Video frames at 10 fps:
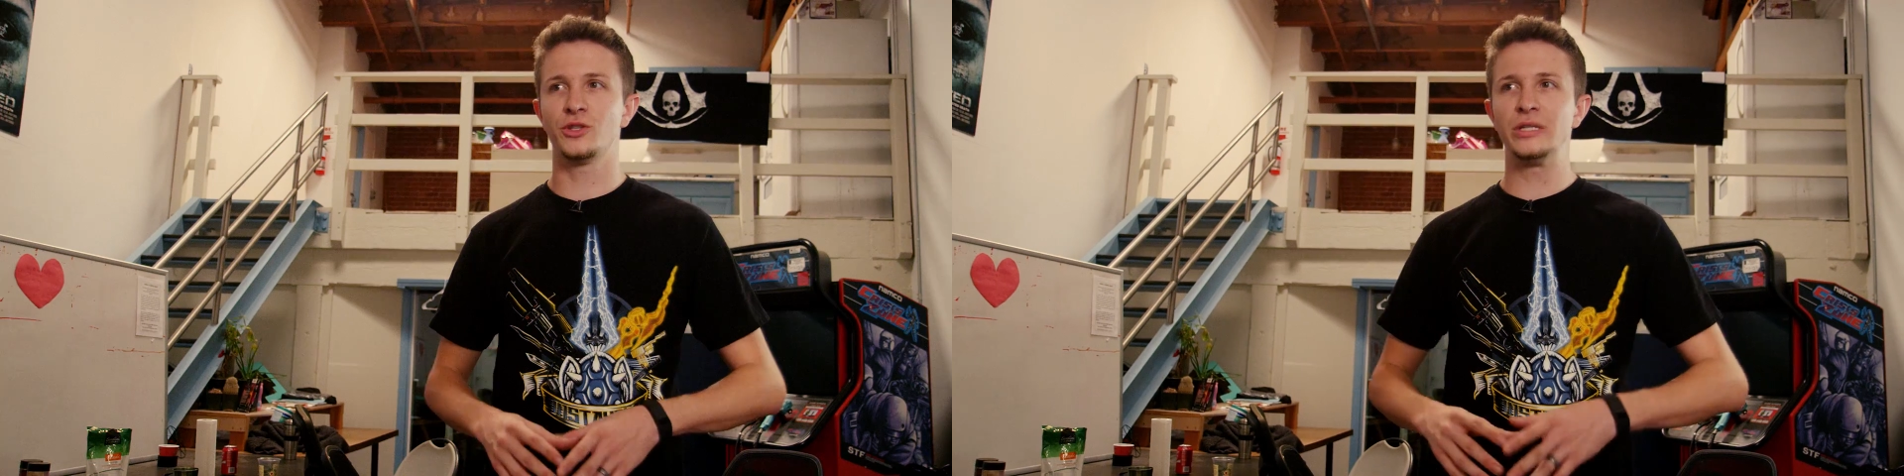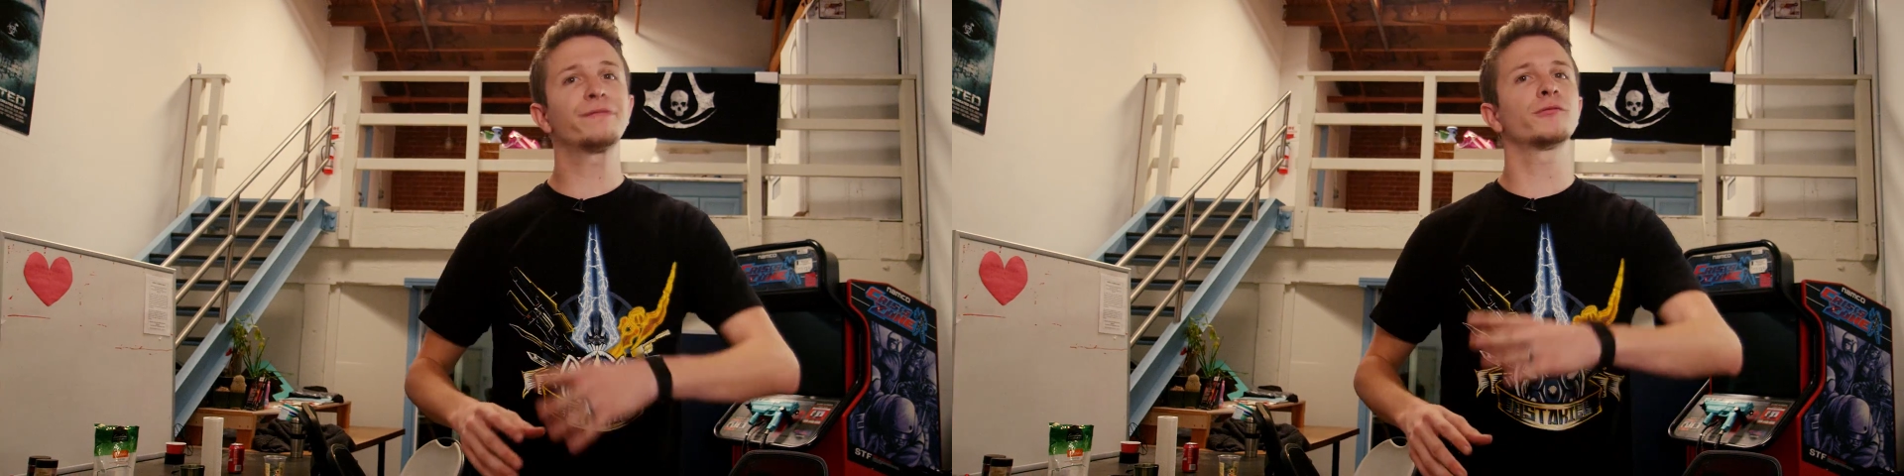
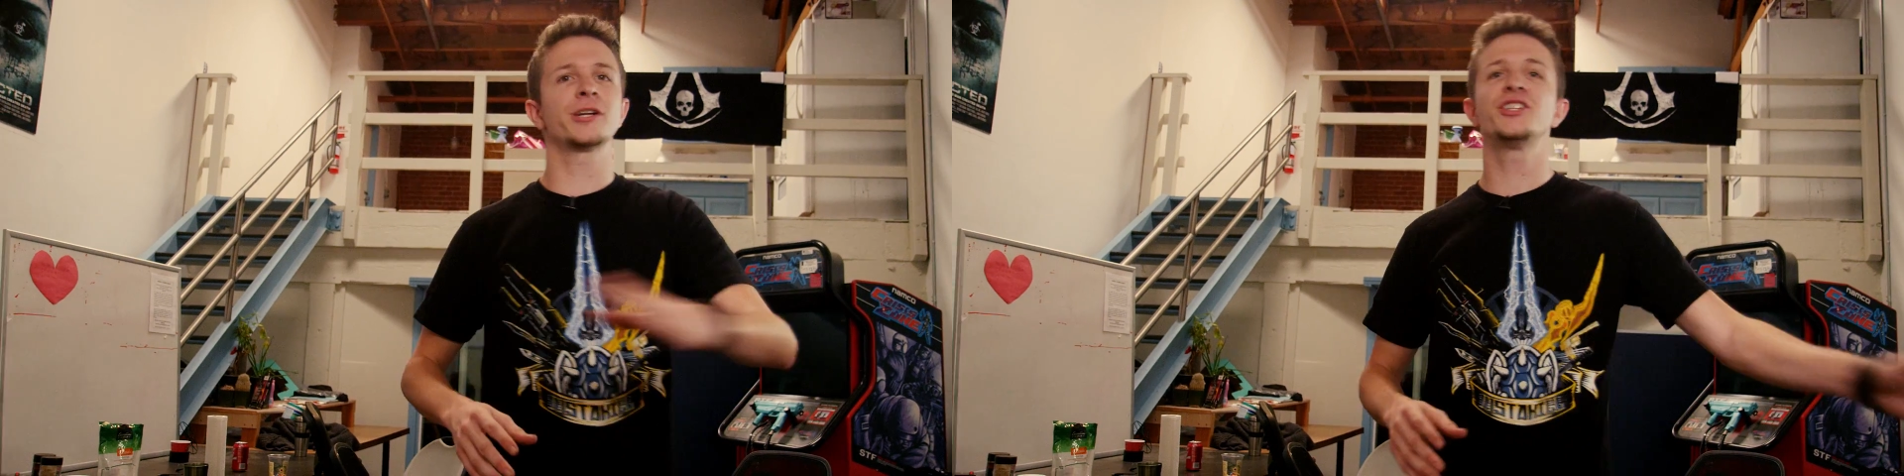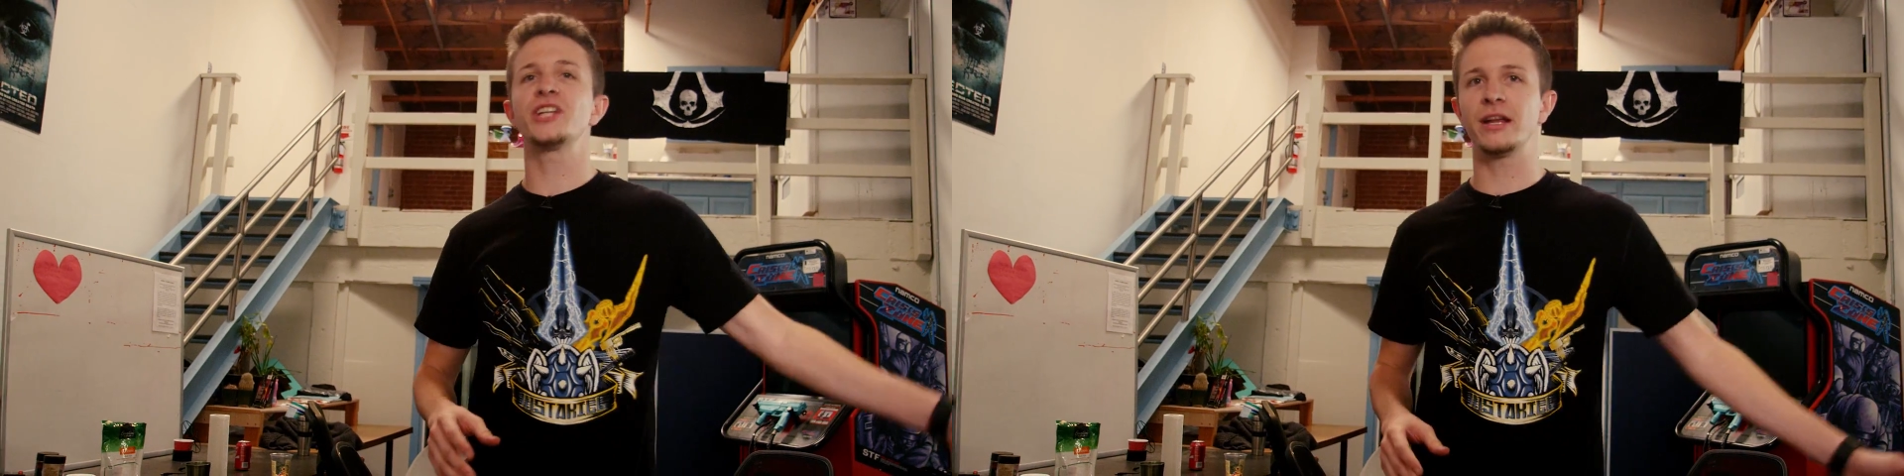to
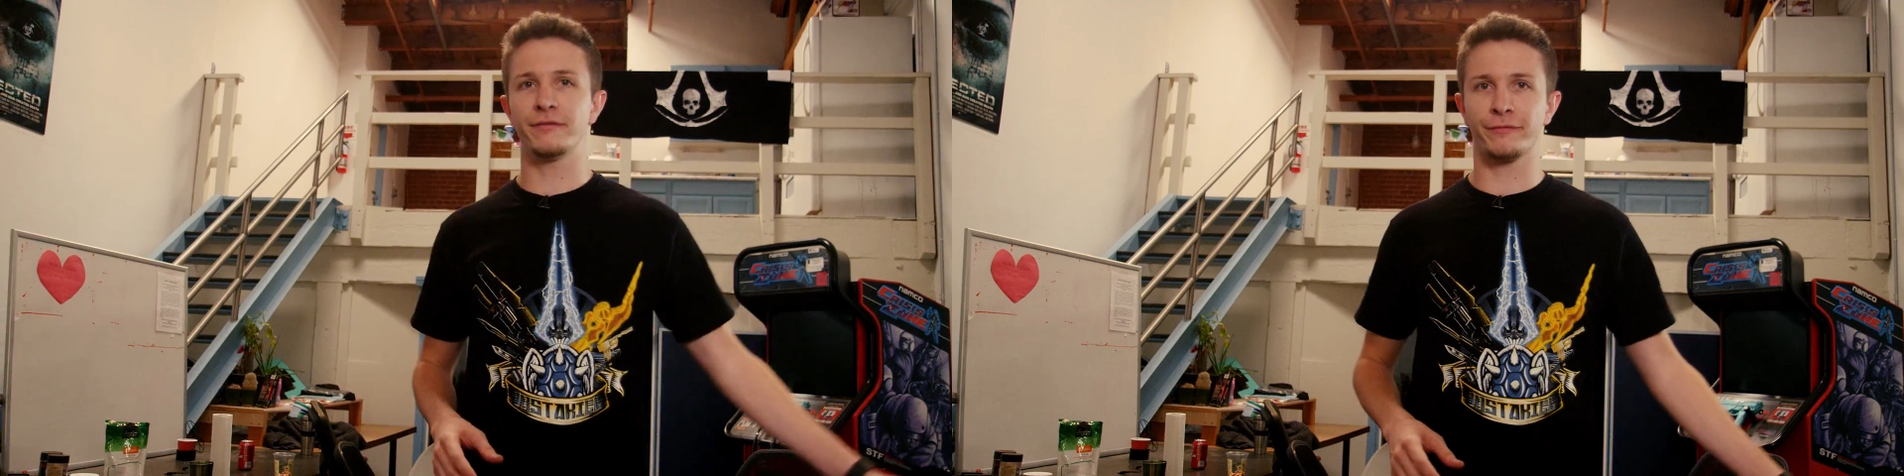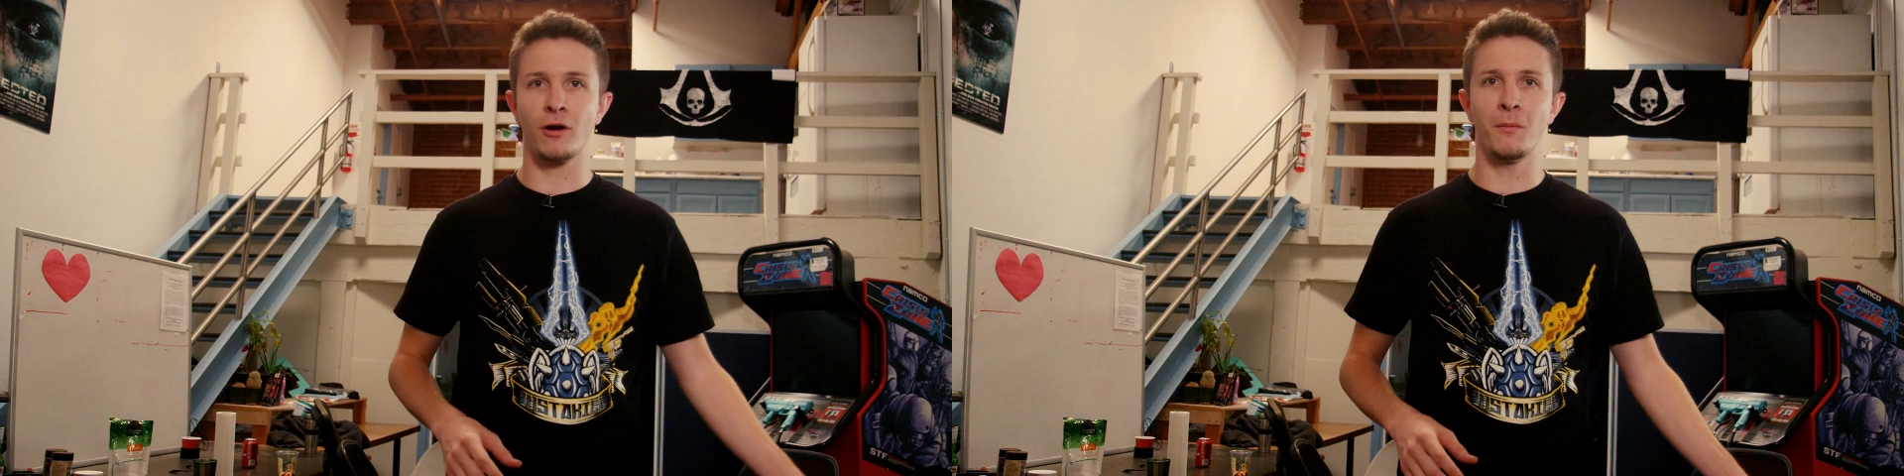differentiate
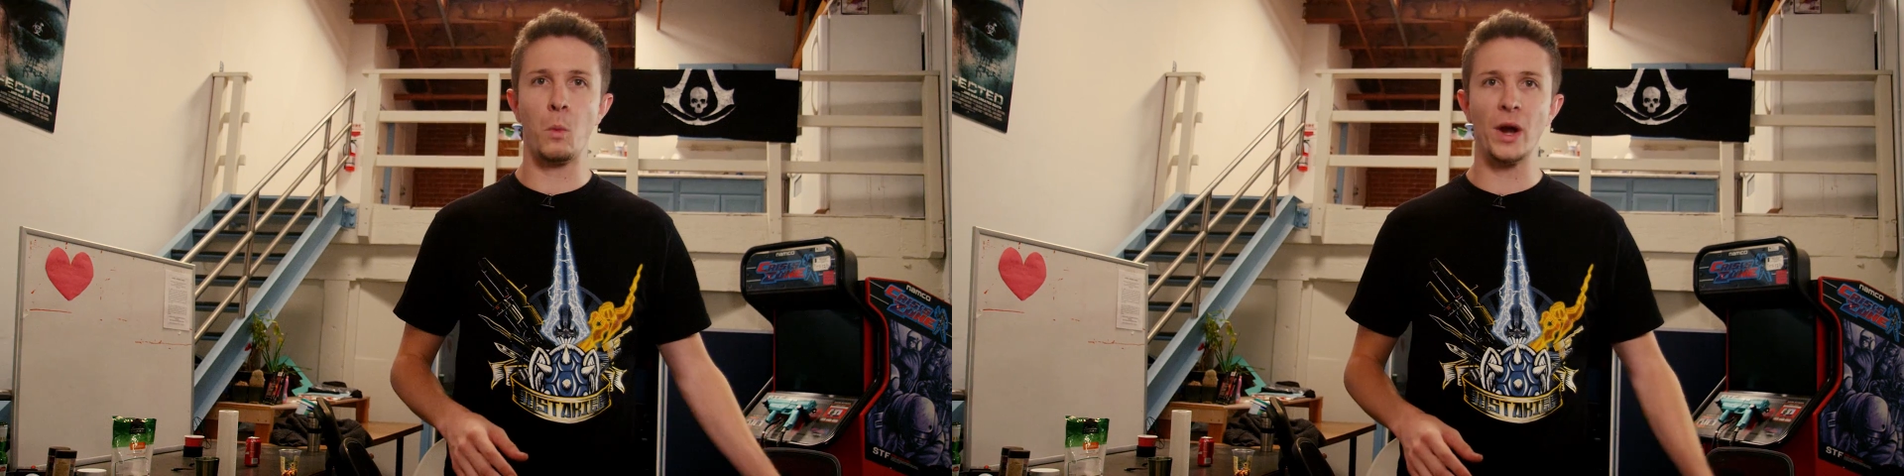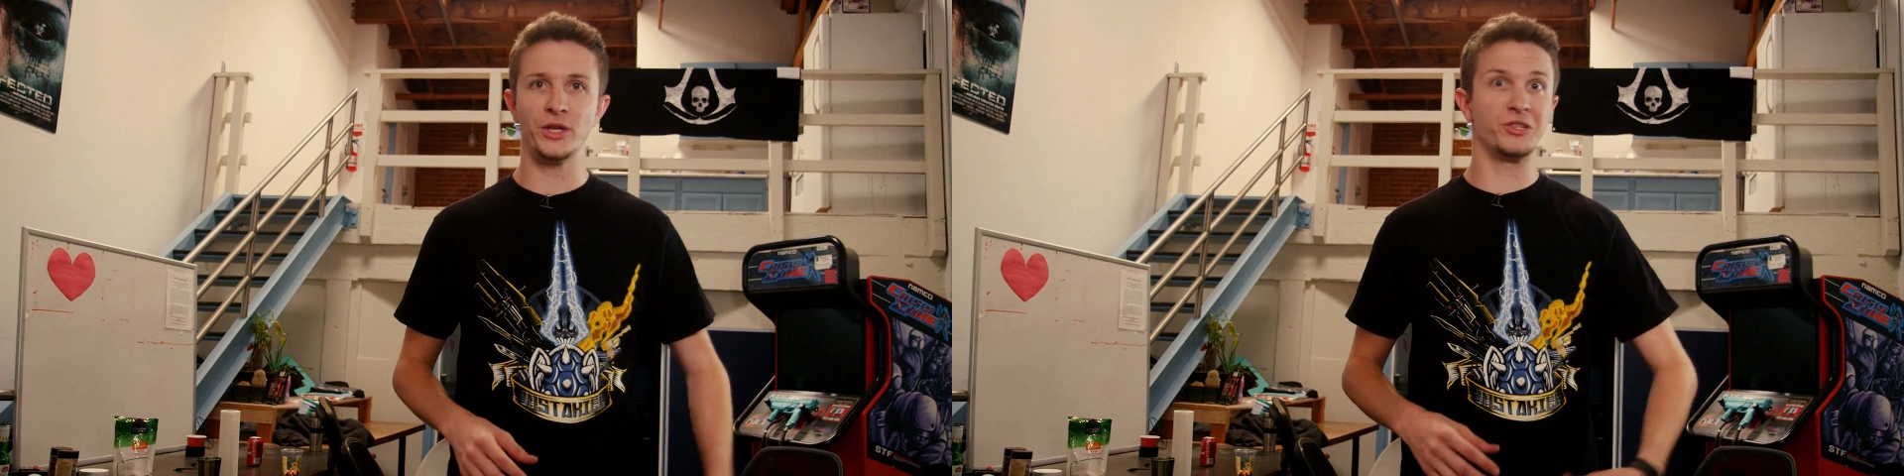it
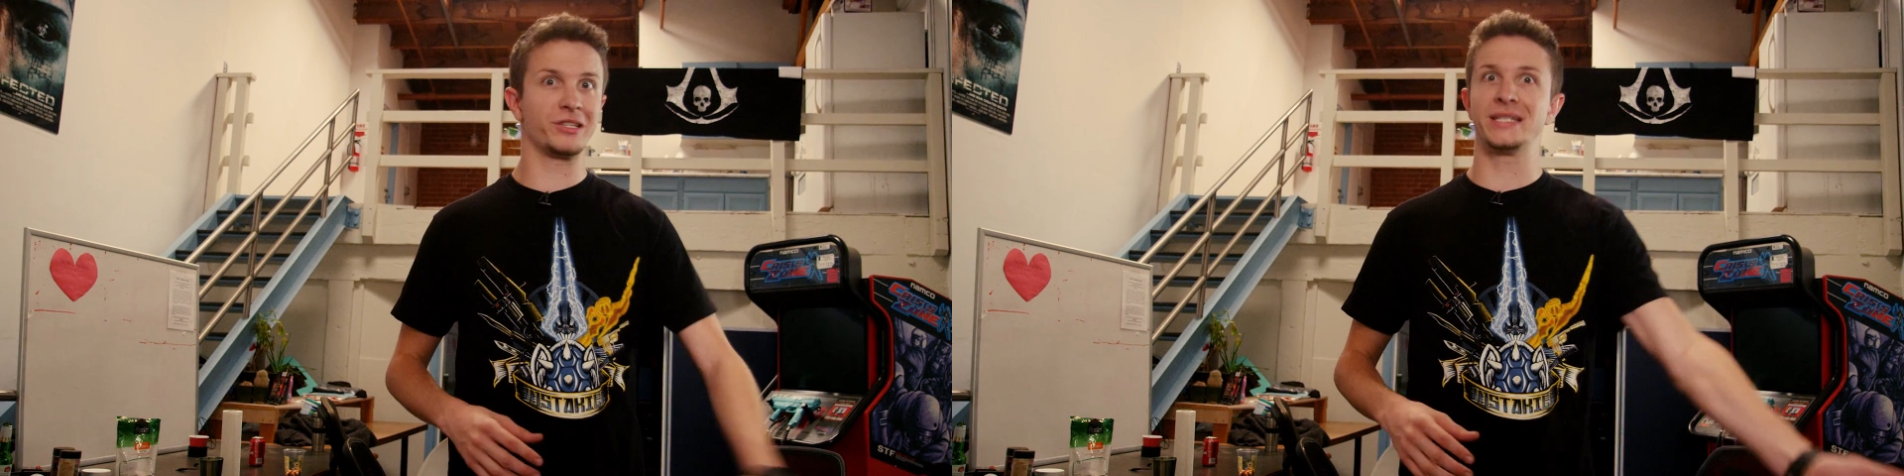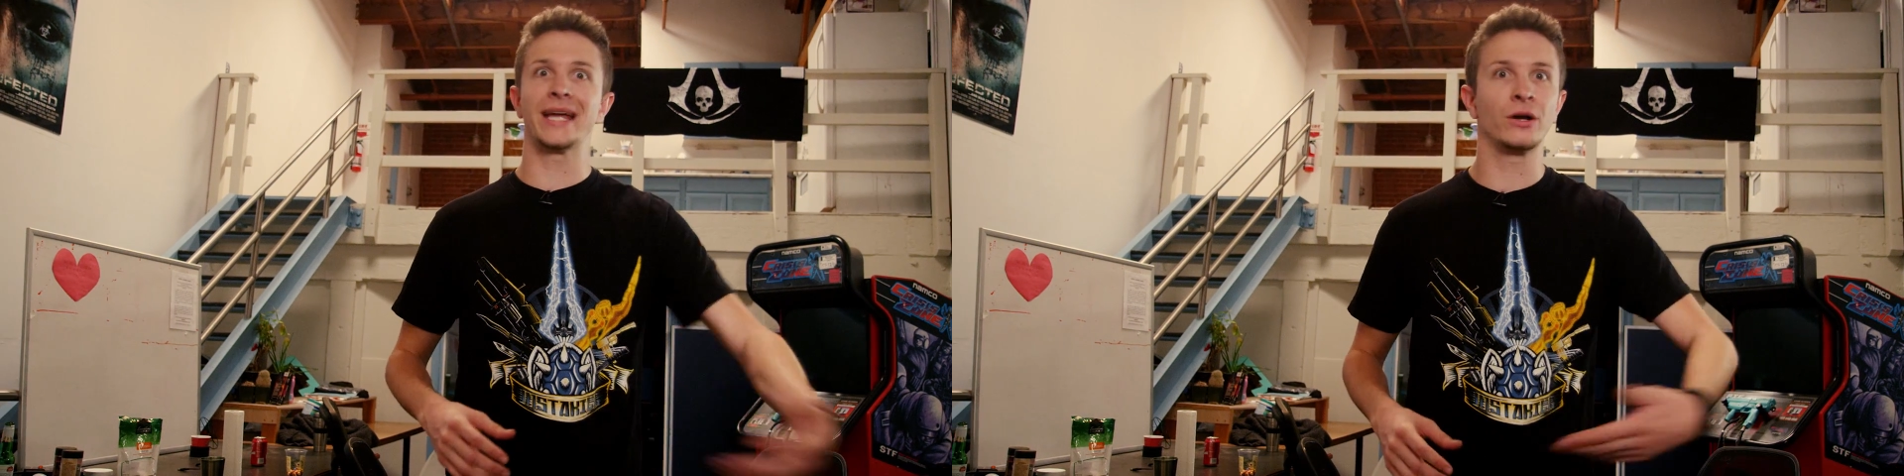from what you
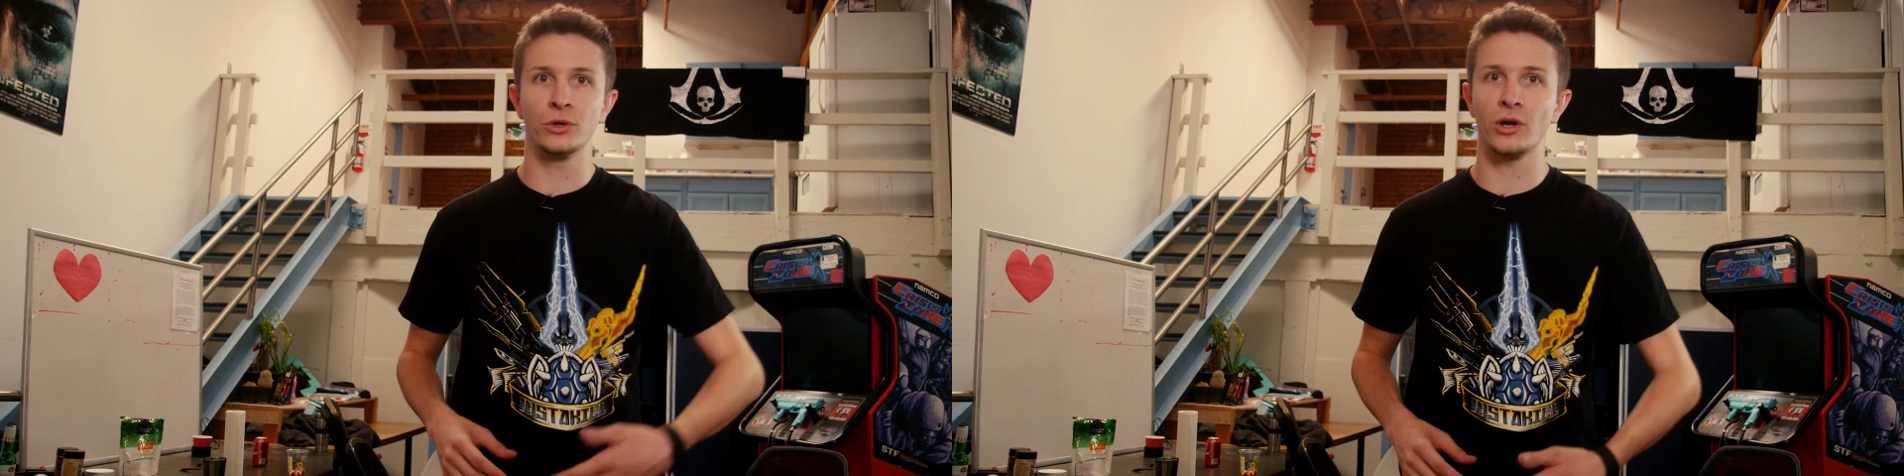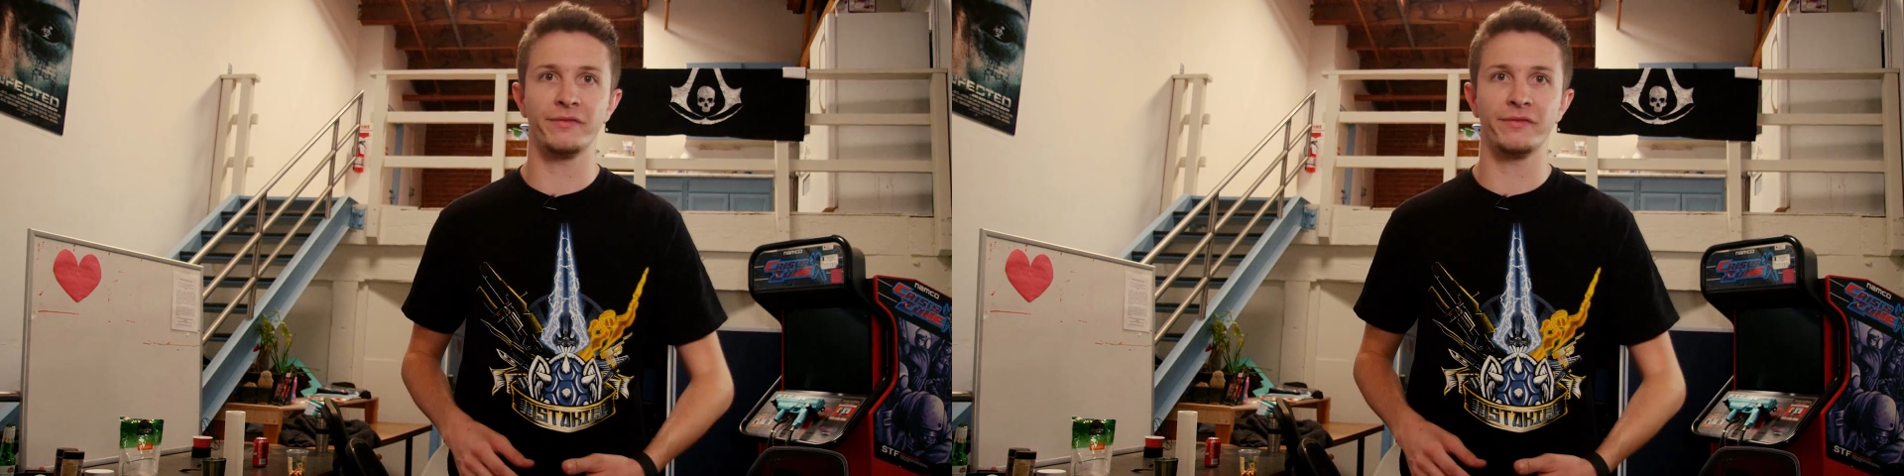just download